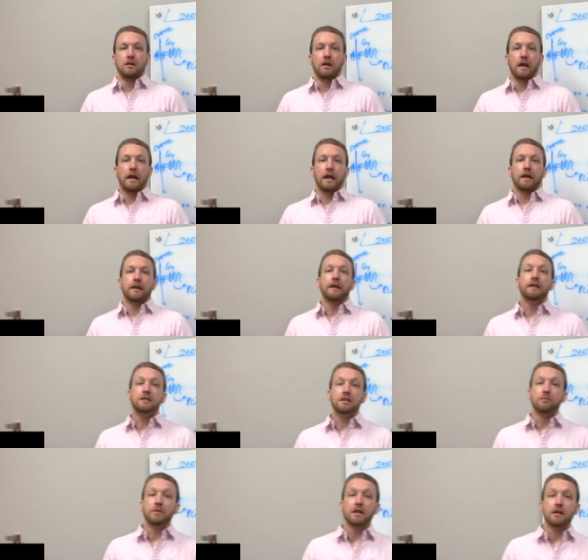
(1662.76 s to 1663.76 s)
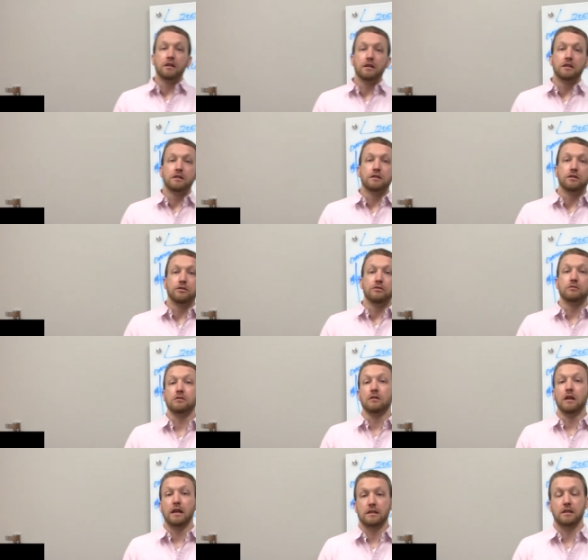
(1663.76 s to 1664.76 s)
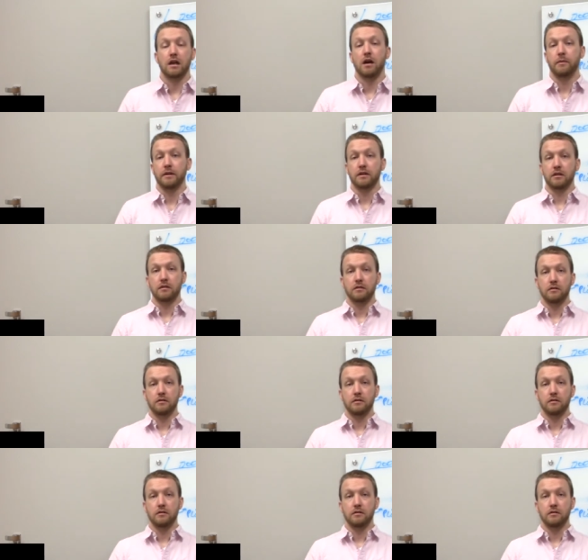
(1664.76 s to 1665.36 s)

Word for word: And histamine is used less commonly.